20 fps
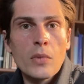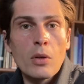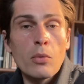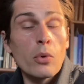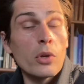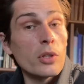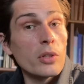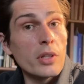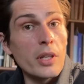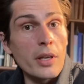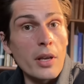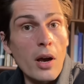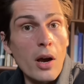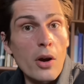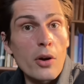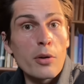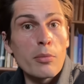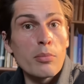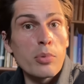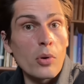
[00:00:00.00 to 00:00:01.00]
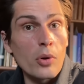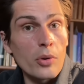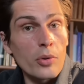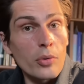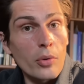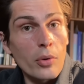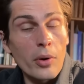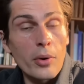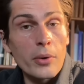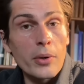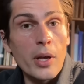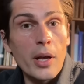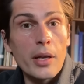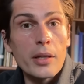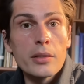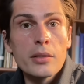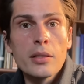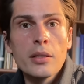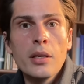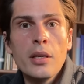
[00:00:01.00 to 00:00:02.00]
Whether they are important or
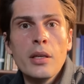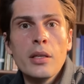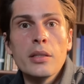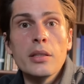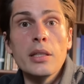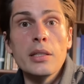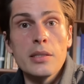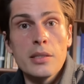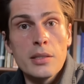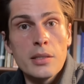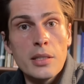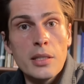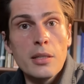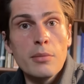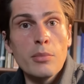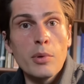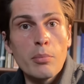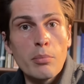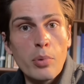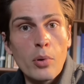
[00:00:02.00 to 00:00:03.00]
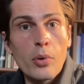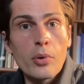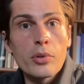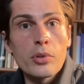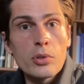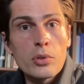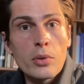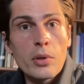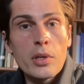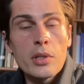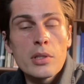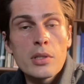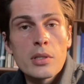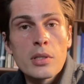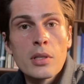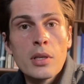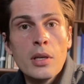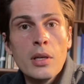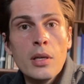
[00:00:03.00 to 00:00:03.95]
not, they seem important to us